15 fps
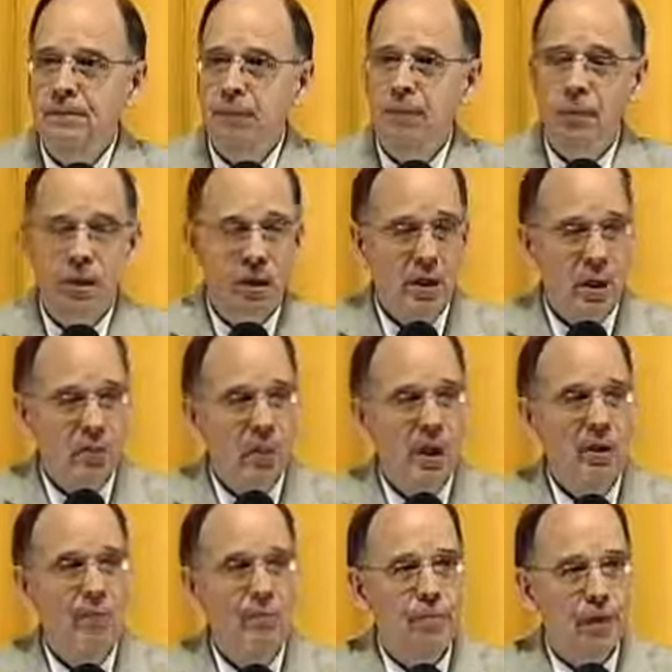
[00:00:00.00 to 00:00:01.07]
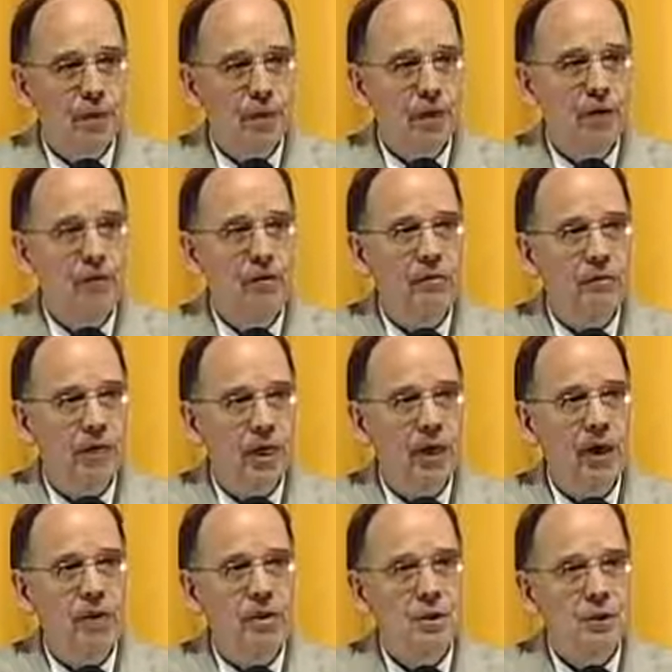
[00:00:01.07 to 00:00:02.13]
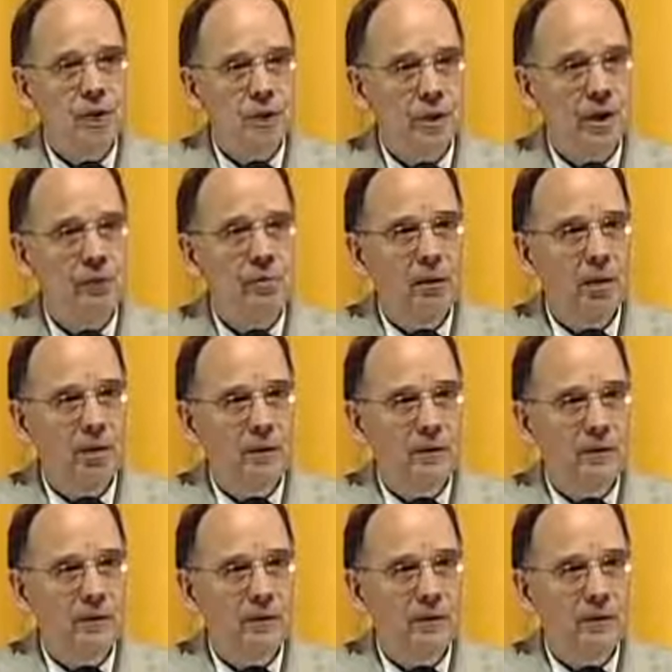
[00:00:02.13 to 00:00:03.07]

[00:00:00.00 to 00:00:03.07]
of becoming part of God's family.